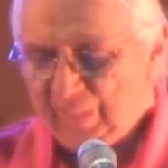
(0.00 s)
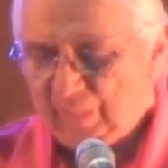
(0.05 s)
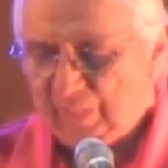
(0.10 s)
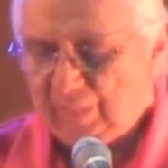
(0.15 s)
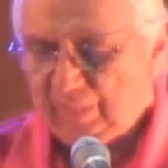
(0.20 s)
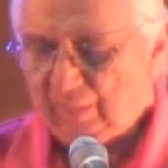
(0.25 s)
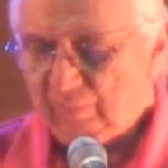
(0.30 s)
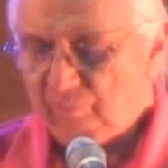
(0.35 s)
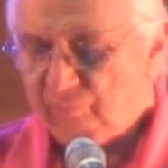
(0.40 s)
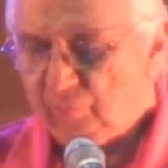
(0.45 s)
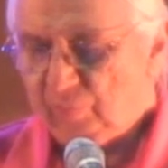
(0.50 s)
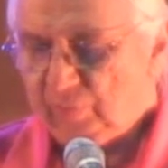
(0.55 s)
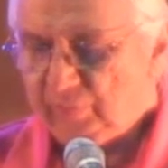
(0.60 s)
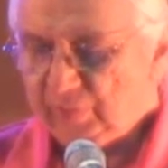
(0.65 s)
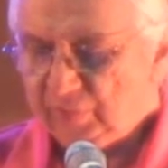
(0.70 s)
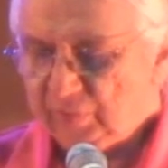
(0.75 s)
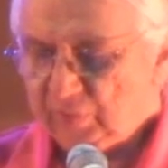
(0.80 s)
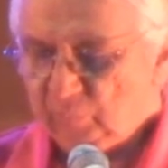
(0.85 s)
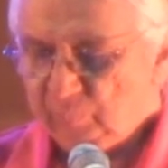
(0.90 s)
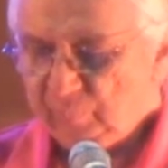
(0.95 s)
for
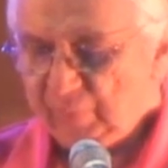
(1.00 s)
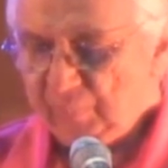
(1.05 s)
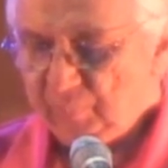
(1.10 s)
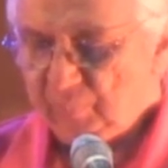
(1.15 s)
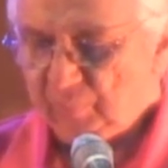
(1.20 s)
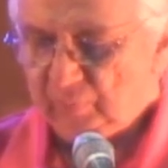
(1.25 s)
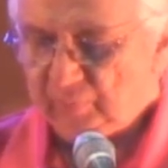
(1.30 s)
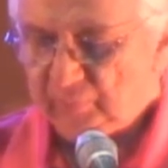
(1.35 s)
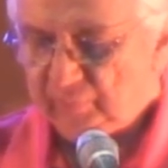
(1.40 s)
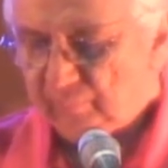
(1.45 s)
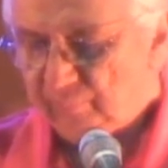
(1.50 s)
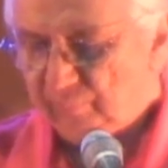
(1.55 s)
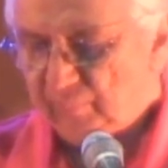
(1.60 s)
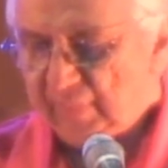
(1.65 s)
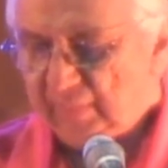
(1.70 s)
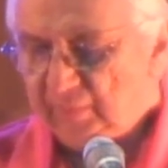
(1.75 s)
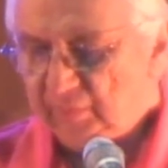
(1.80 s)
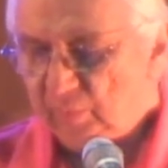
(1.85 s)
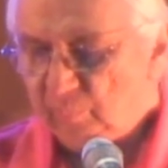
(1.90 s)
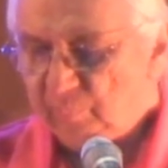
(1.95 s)
Indigenous peoples as
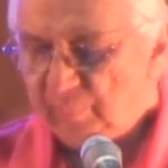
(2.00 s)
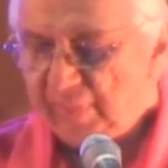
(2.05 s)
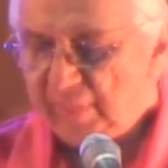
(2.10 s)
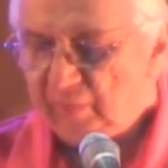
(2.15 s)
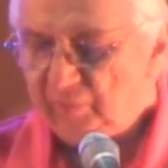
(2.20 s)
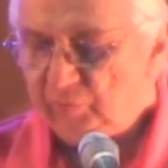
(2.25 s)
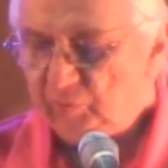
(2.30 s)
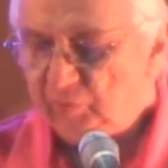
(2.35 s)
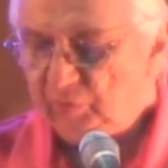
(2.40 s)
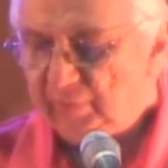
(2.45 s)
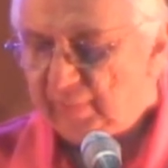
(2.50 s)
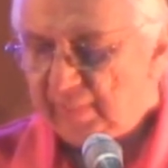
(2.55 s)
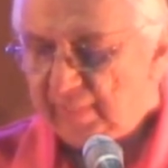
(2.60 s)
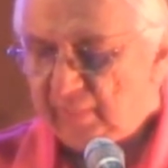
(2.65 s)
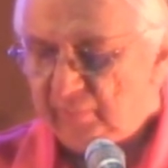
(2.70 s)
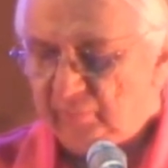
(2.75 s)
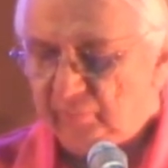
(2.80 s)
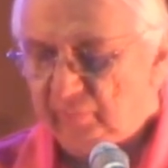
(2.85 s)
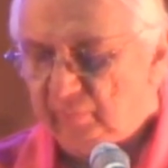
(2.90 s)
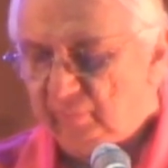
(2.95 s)
compared to
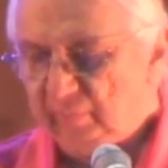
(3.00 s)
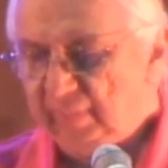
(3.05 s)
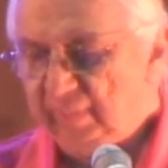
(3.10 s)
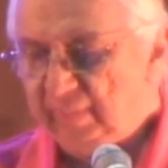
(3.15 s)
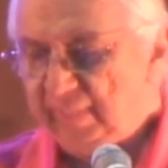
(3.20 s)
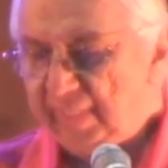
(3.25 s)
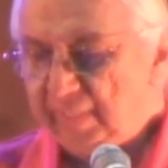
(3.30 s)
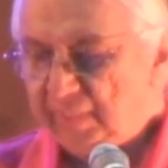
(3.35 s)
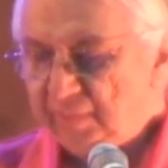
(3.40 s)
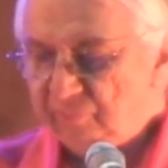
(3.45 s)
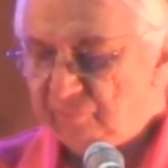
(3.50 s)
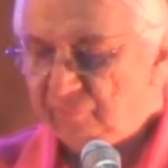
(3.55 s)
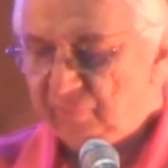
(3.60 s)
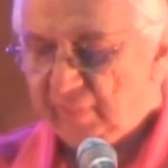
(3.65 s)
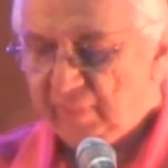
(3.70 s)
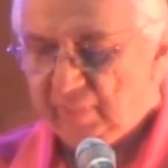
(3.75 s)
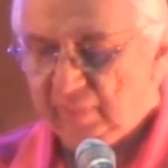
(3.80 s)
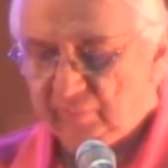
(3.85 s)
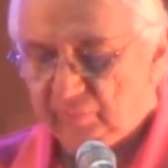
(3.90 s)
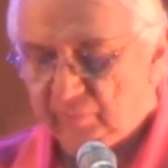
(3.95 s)
states in any
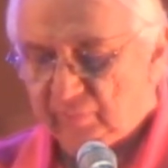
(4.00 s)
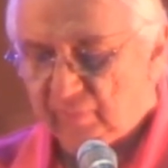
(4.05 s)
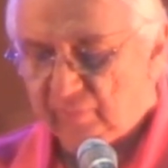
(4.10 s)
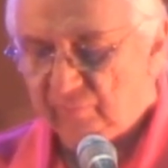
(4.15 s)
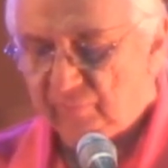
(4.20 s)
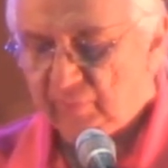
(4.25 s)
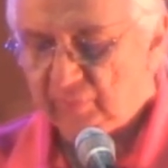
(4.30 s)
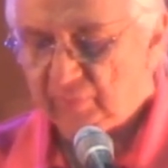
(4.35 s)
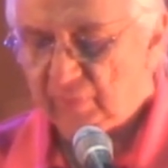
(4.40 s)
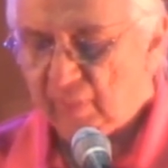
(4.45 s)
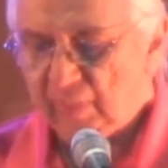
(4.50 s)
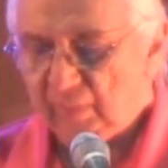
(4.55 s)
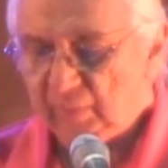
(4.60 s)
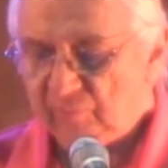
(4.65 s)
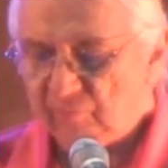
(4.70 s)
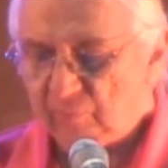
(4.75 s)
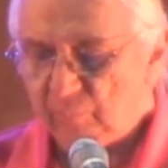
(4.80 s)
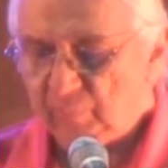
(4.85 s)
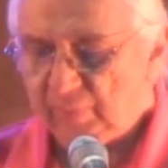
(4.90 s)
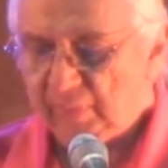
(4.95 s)
phase of this high-level
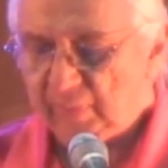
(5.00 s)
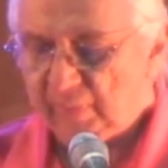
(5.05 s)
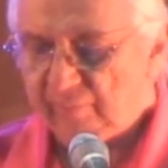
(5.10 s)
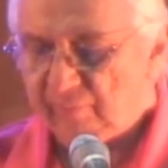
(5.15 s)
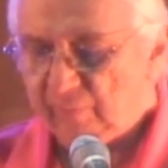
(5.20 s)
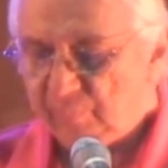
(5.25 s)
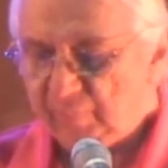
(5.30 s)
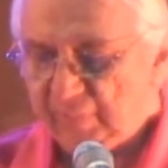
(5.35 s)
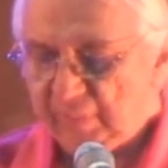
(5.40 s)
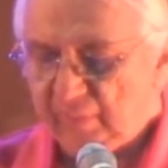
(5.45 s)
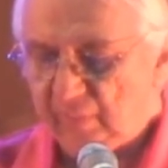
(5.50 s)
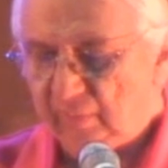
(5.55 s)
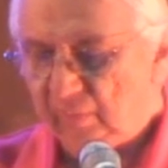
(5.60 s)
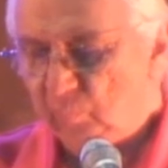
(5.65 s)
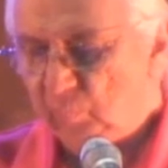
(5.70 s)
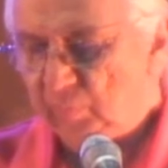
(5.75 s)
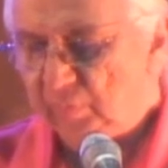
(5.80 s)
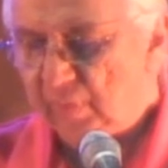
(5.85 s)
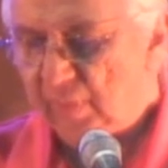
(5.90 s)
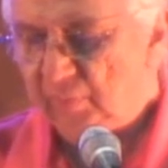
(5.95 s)
plenary meeting would
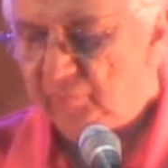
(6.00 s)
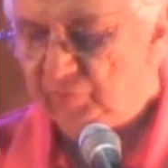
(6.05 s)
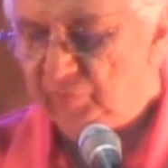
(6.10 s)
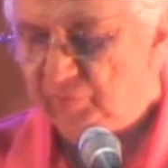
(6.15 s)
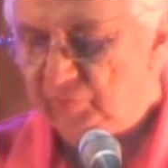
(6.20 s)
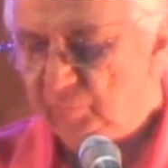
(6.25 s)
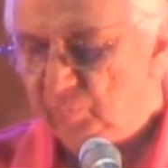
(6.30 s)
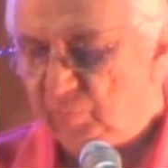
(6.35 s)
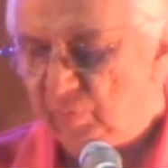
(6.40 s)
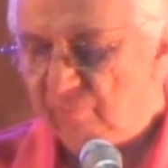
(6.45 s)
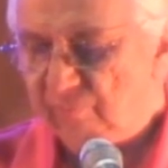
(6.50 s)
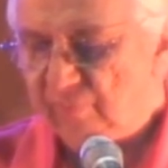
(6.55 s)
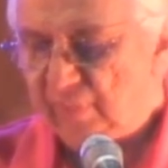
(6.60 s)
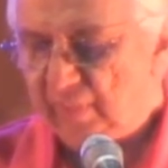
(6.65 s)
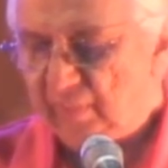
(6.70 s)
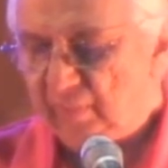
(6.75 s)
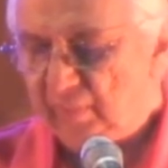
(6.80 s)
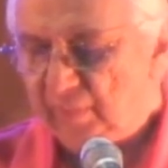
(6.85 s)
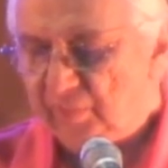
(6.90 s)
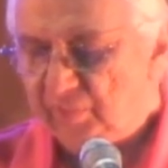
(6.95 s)
constitute a
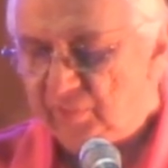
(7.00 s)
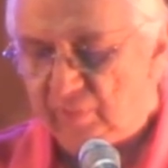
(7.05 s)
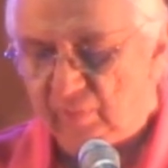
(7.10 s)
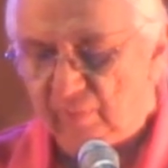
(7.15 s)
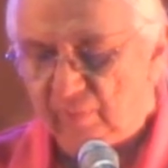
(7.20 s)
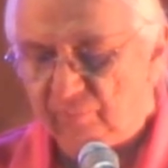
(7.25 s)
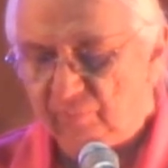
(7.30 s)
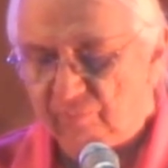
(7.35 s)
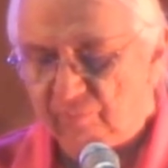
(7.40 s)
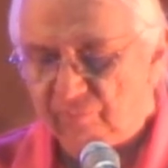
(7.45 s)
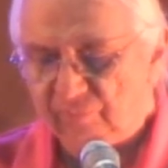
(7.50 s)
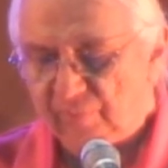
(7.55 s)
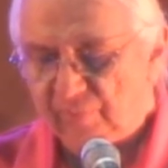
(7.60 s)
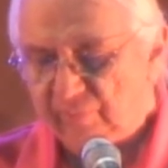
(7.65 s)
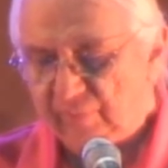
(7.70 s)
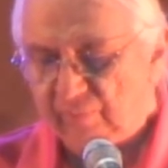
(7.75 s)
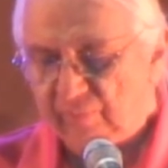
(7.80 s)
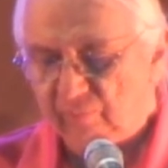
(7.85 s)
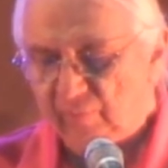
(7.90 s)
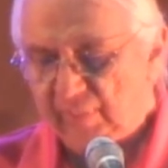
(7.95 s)
violation of the very
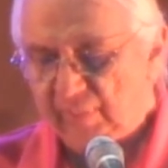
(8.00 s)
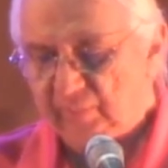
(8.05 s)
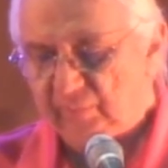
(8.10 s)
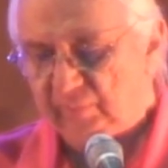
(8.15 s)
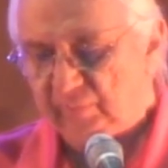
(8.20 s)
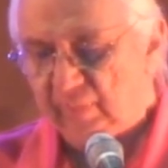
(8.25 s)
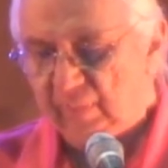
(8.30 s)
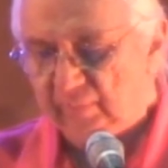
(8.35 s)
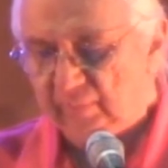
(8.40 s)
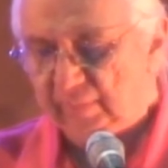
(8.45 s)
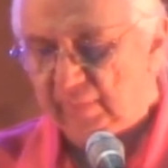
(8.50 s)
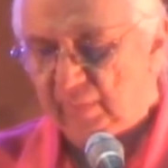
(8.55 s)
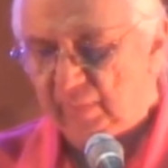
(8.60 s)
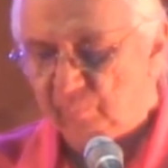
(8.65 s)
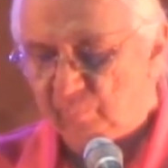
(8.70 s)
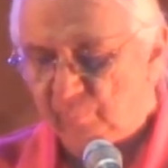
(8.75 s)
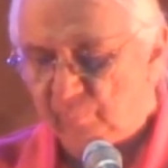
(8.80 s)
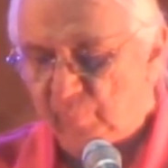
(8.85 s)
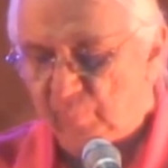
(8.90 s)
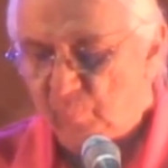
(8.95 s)
rights that it
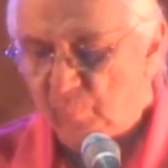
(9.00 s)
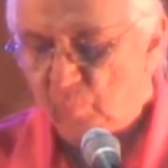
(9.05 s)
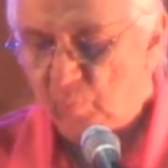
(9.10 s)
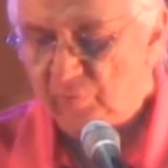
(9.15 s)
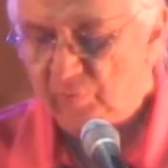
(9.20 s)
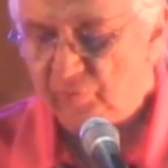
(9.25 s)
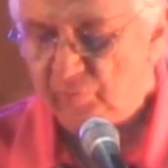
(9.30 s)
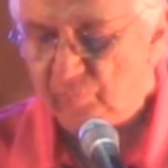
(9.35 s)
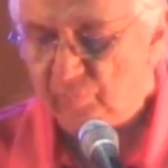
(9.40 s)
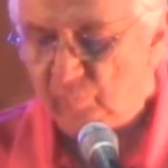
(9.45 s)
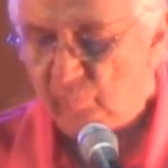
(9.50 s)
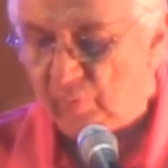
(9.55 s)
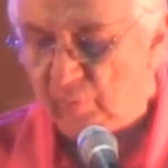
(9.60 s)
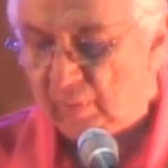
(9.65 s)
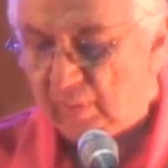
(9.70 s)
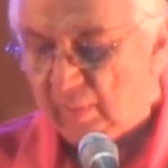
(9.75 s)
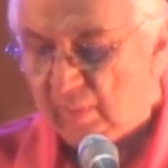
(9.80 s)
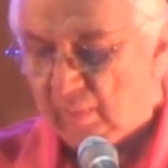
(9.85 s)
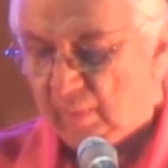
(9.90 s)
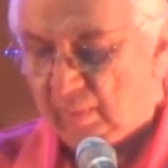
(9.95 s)
purports to
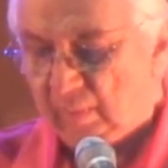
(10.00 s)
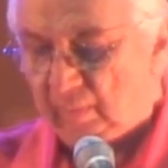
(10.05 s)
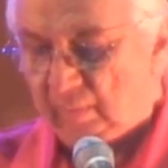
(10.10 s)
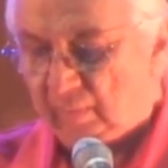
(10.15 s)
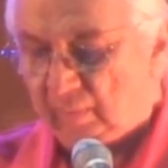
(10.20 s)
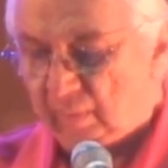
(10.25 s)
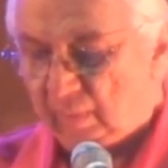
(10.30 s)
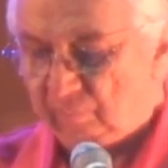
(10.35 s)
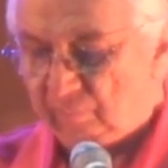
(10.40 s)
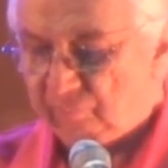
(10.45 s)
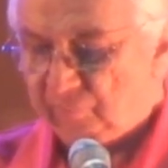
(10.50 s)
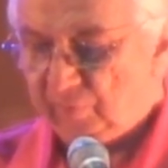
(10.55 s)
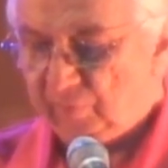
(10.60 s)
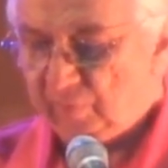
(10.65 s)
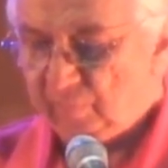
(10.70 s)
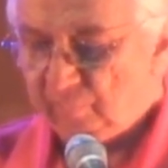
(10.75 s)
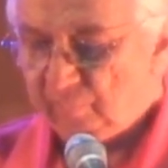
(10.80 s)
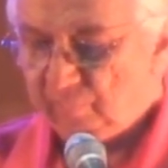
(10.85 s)
affirm.